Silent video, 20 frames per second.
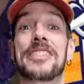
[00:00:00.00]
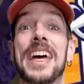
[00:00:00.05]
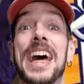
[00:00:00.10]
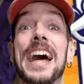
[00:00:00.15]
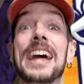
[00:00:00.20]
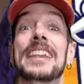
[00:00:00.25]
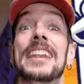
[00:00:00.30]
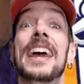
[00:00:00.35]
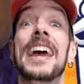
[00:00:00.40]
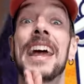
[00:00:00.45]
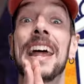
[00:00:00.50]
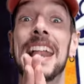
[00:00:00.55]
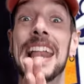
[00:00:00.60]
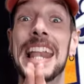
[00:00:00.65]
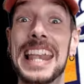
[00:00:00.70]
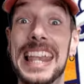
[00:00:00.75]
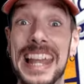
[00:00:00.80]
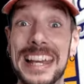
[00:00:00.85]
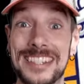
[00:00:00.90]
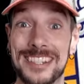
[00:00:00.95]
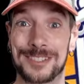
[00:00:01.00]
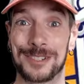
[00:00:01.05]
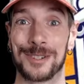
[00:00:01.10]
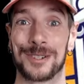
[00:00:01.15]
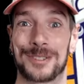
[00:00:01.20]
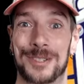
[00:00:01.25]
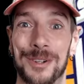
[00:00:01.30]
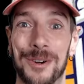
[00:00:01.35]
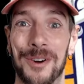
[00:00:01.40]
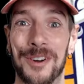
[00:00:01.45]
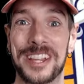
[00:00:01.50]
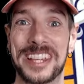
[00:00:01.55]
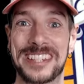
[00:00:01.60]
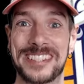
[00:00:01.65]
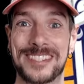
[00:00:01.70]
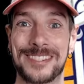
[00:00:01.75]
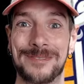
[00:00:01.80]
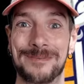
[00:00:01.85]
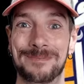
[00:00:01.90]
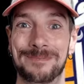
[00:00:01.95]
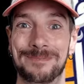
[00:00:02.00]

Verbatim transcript: that, let's talk toys.